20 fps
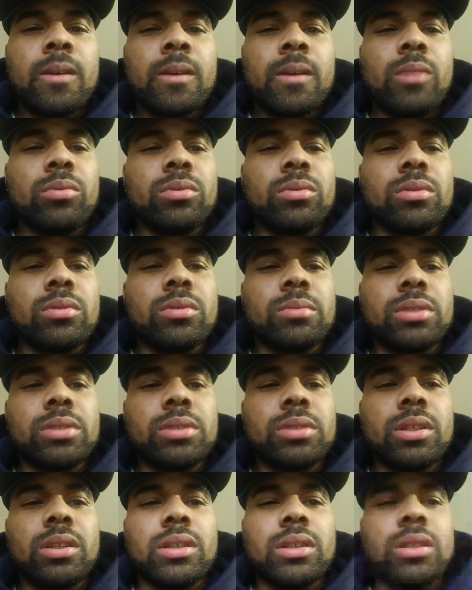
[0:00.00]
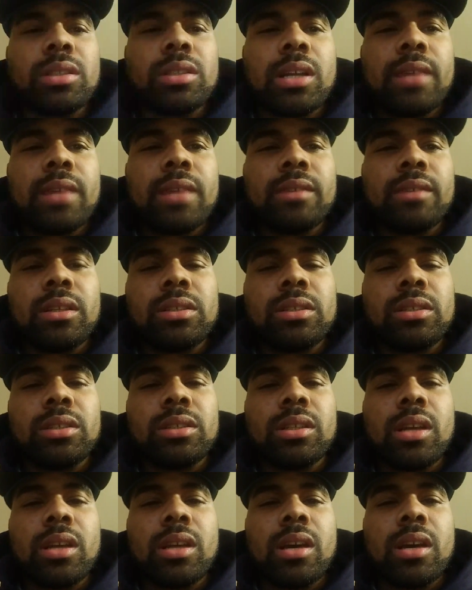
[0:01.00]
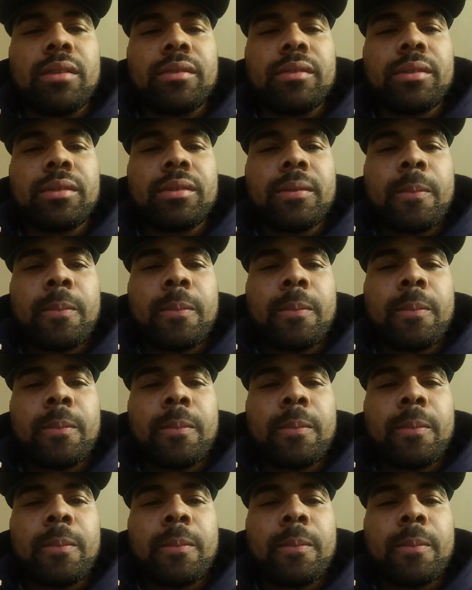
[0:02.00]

he went through some shit in his life that he shouldn't have.